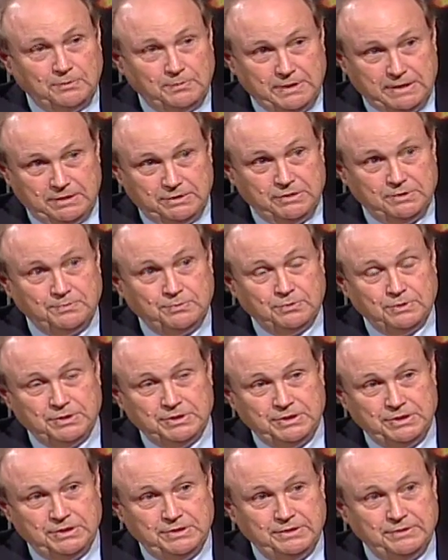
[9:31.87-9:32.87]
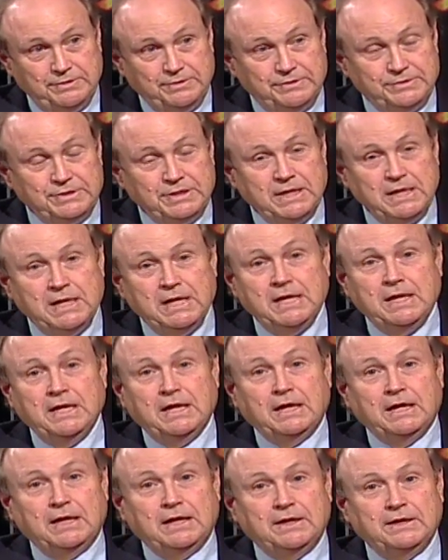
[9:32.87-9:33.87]
the way to Newport News,
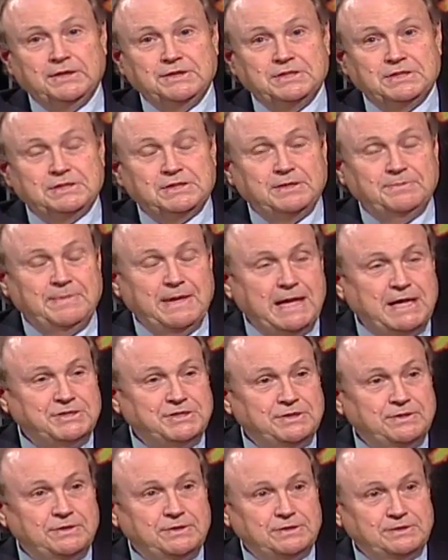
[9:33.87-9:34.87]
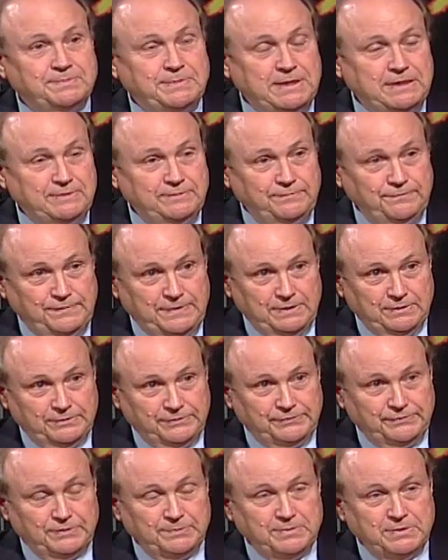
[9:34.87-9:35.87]
just imagine those being
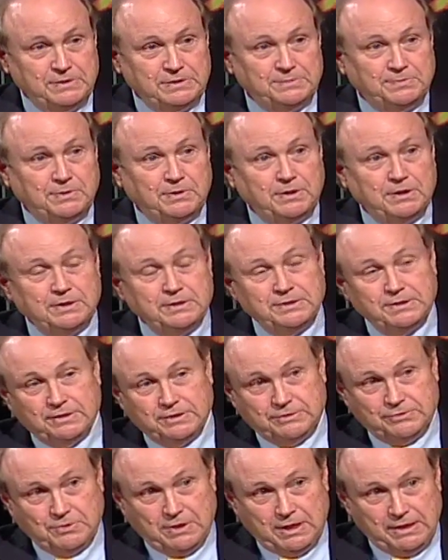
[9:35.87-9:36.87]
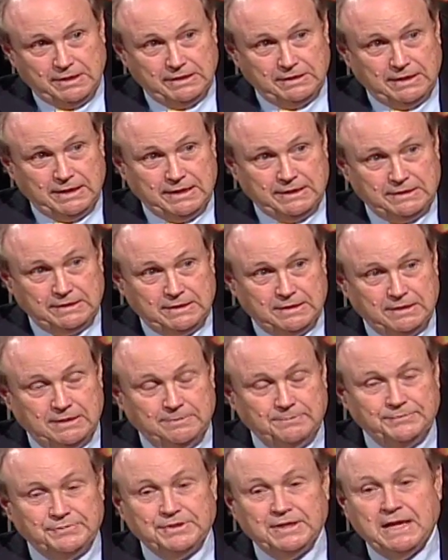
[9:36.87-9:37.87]
fields for the most part until the trolley line
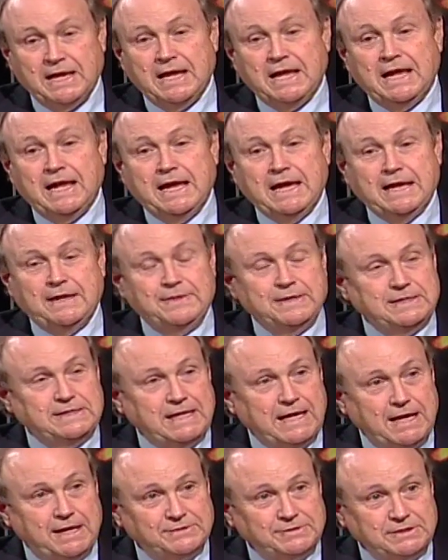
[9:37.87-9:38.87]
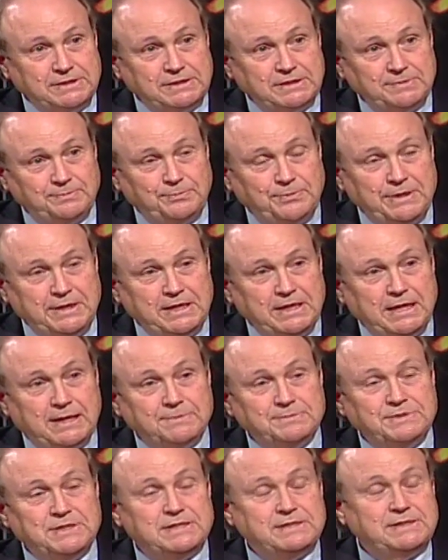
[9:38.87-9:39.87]
comes, and these houses spring
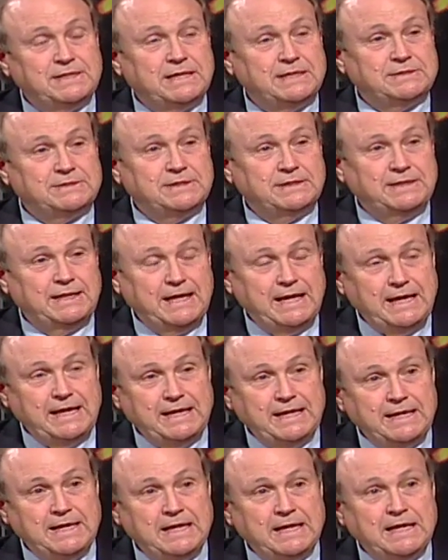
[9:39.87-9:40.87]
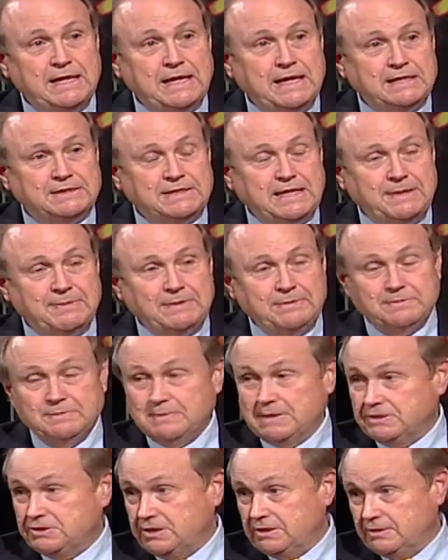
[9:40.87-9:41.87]
up just as today, as Amy
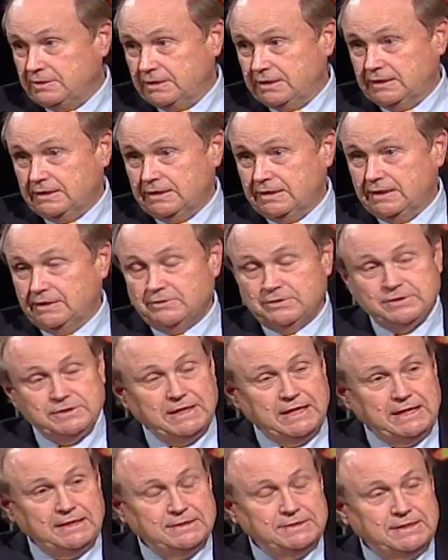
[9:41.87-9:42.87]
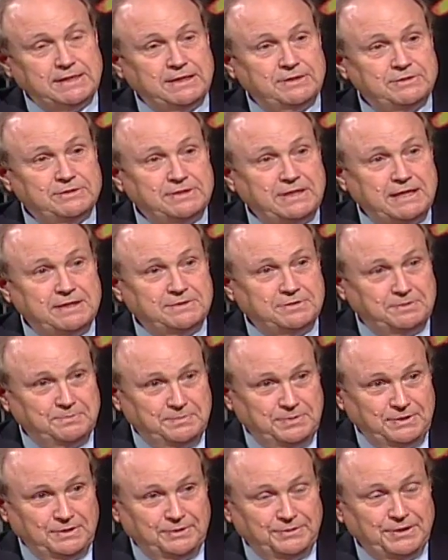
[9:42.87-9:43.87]
mentioned, the interstate. As the interstates are
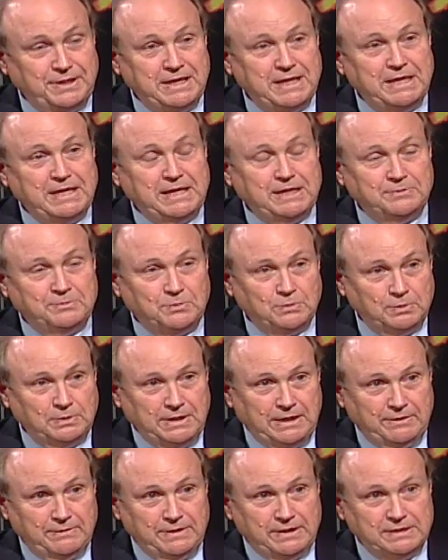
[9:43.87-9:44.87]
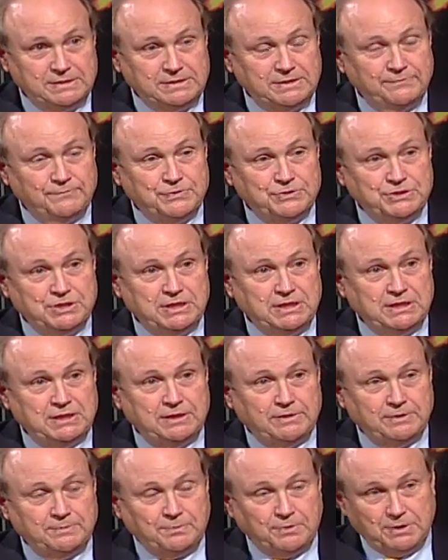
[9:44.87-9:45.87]
built in rural areas in Virginia and
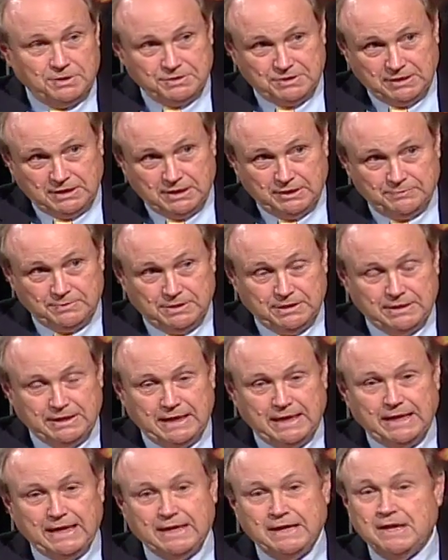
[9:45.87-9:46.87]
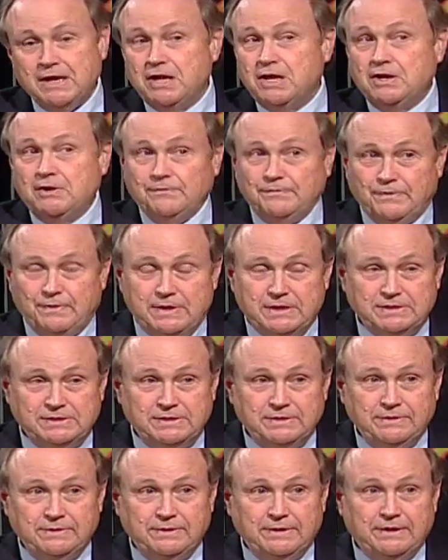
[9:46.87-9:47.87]
other parts of the country today. Very
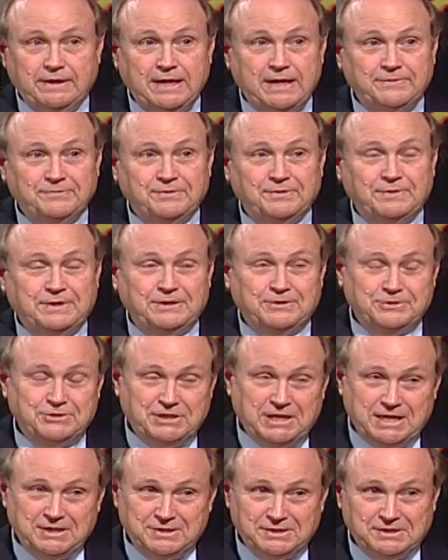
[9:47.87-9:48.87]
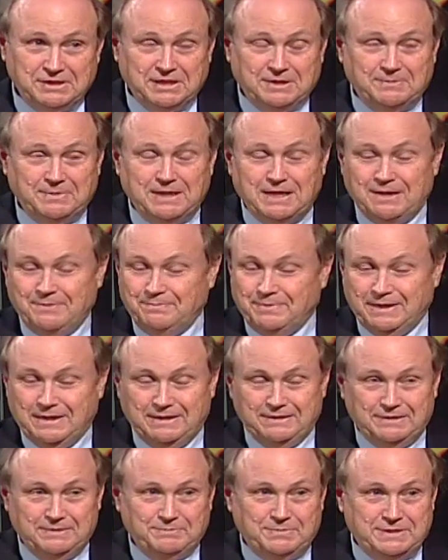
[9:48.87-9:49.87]
soon thereafter, interchanges come up
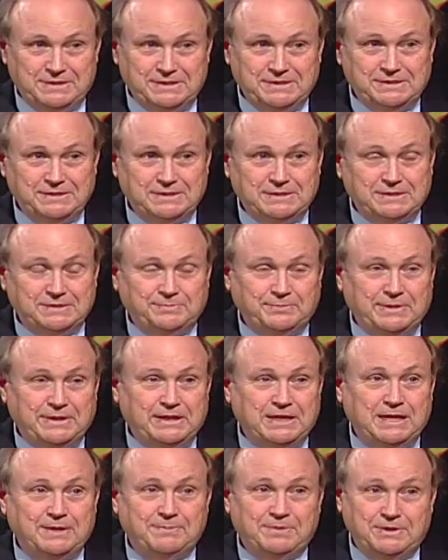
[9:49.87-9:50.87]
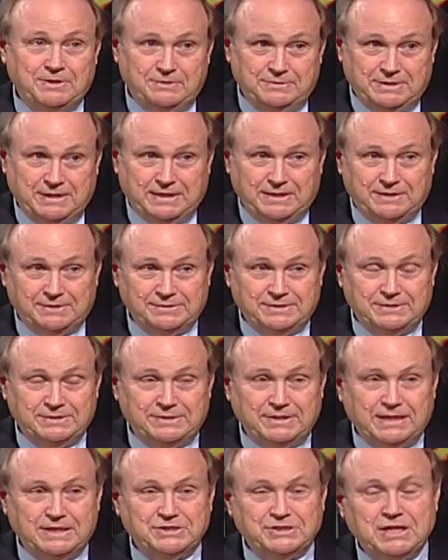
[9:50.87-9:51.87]
and businesses spring up and hotels and
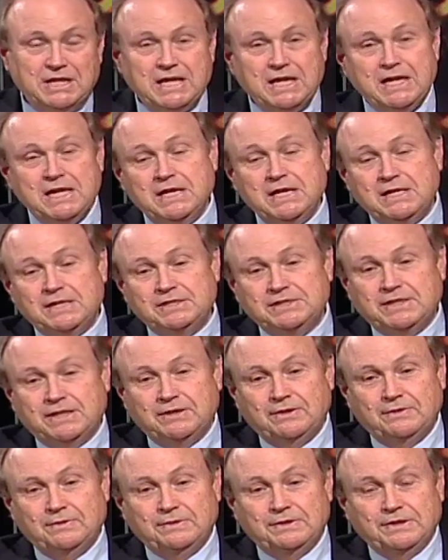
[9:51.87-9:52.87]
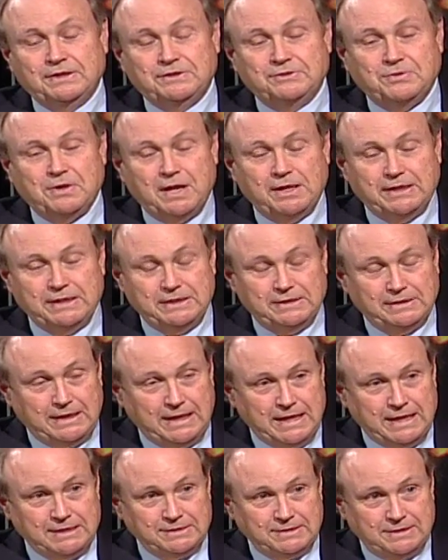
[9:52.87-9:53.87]
such. So the trolley
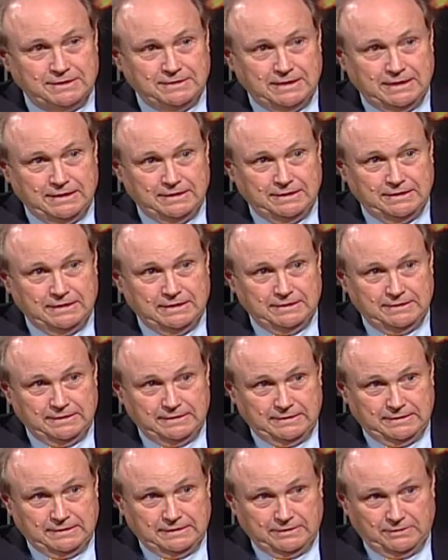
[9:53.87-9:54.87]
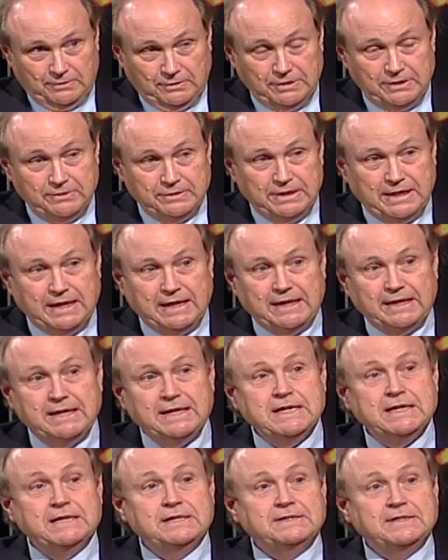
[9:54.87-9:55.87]
lines in the earlier day
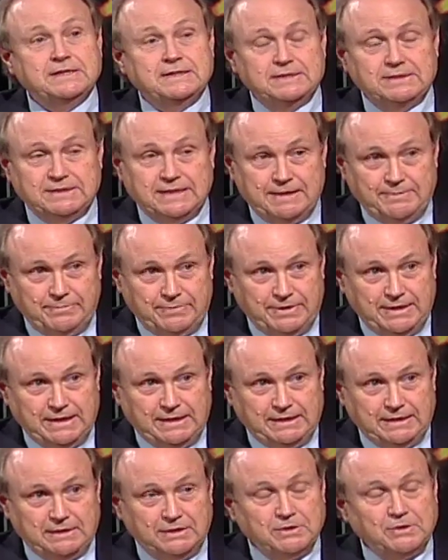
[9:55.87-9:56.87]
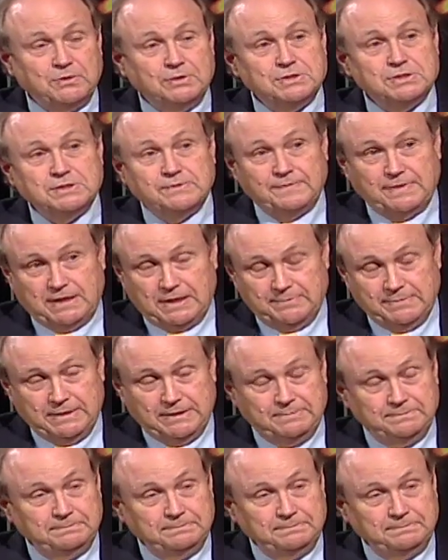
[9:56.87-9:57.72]
did the same thing, encouraged development.